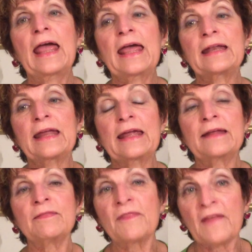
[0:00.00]
And
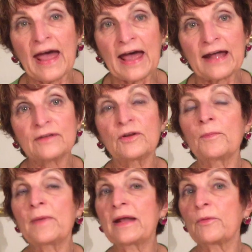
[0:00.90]
in that, no
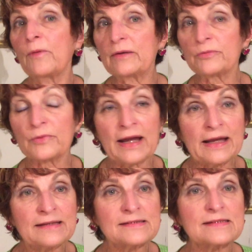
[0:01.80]
matter what
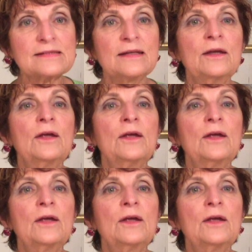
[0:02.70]
race,